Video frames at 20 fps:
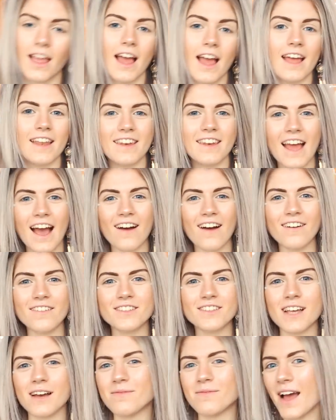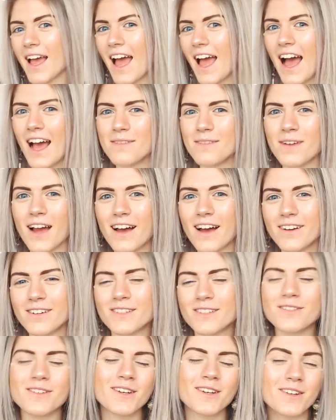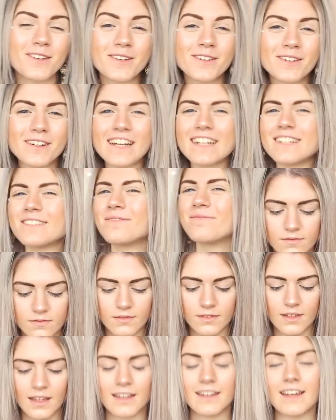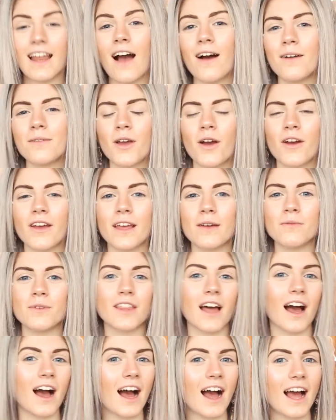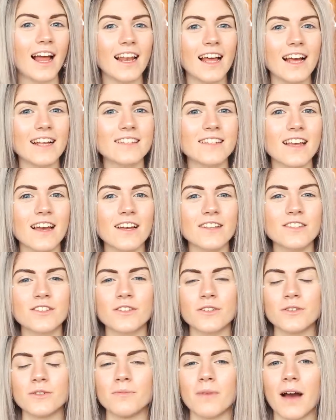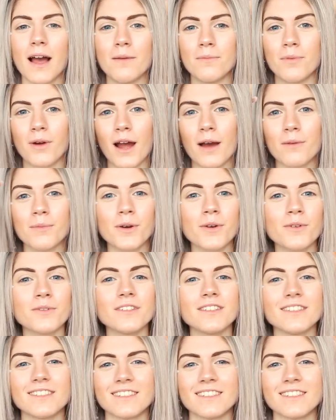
And now I've done my eyebrows. Woohoo! Now I'm going in with a highlighter to my brow bone.